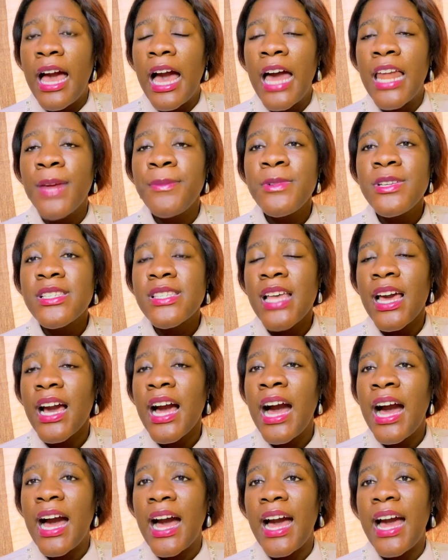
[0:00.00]
And I'm always like,
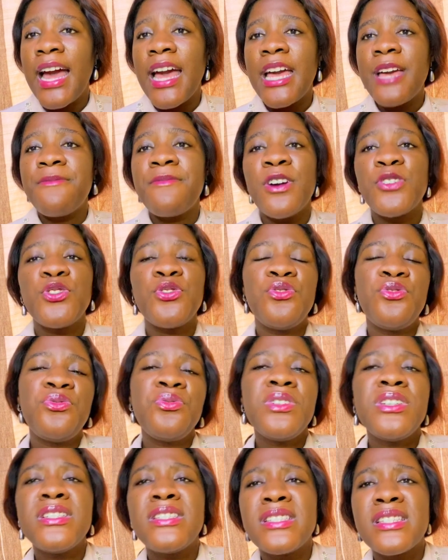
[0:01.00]
if I should do
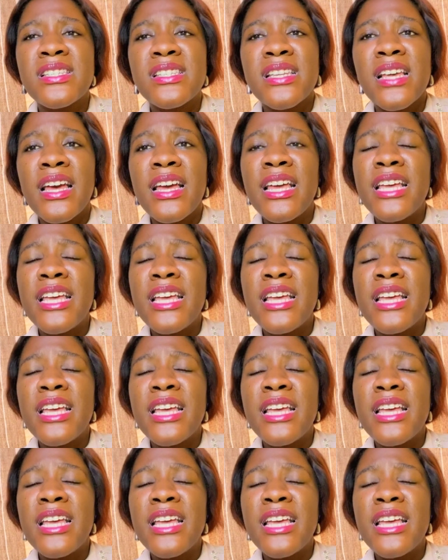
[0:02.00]
it,